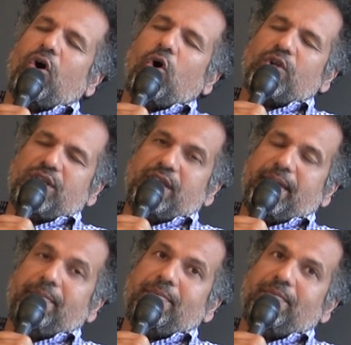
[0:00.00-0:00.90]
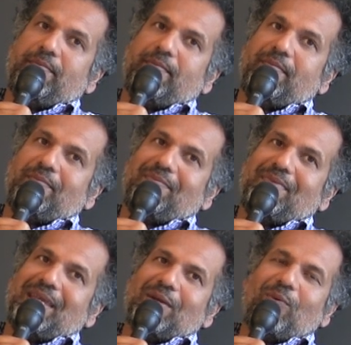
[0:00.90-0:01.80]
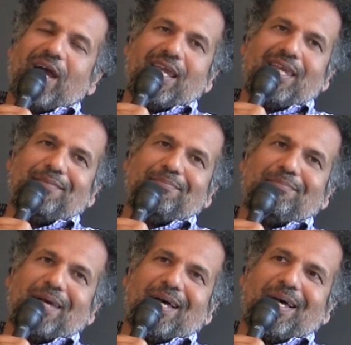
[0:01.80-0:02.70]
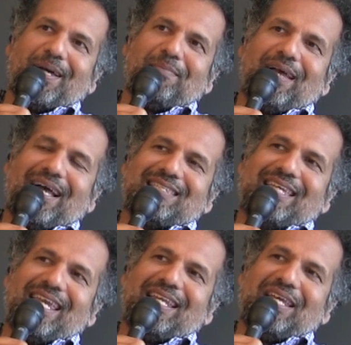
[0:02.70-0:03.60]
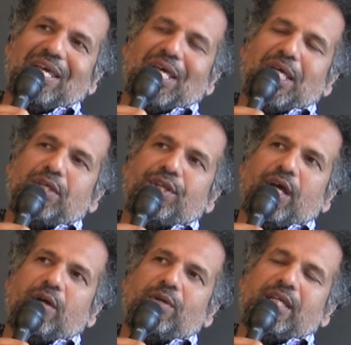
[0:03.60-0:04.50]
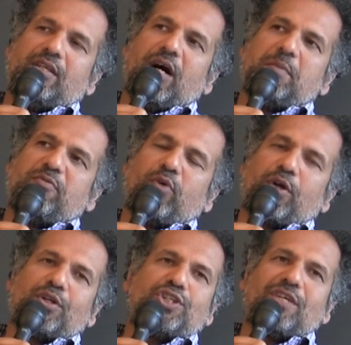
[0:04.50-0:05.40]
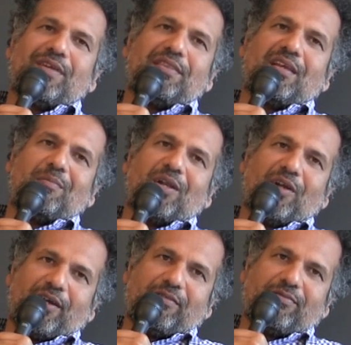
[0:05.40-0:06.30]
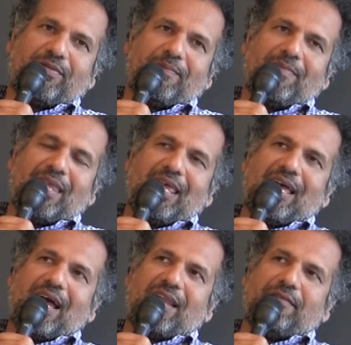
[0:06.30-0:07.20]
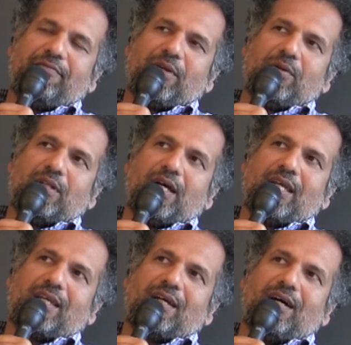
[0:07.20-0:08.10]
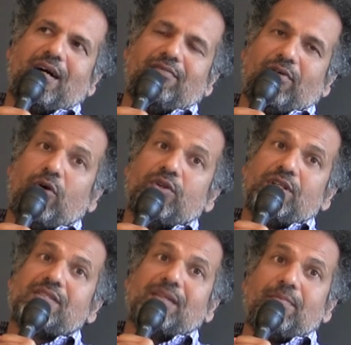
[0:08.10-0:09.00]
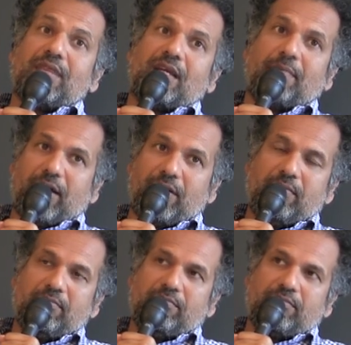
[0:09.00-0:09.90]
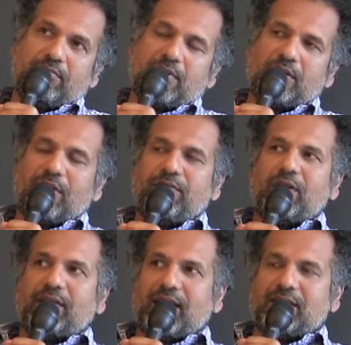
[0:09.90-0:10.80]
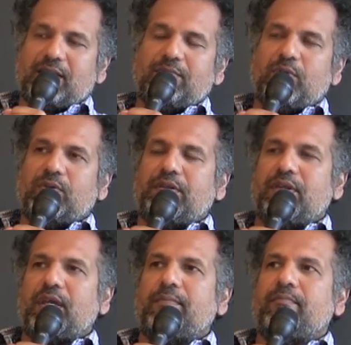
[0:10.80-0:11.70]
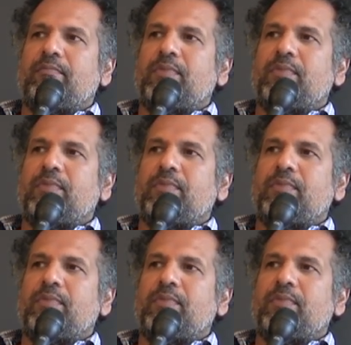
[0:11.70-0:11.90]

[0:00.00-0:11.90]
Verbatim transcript: honoured him in a way, um, totally, as yeah. in you know he died before I could achieve anything in my life, and I feel like I've honoured something about him. Totally. Yeah. So I feel like that's an important thing.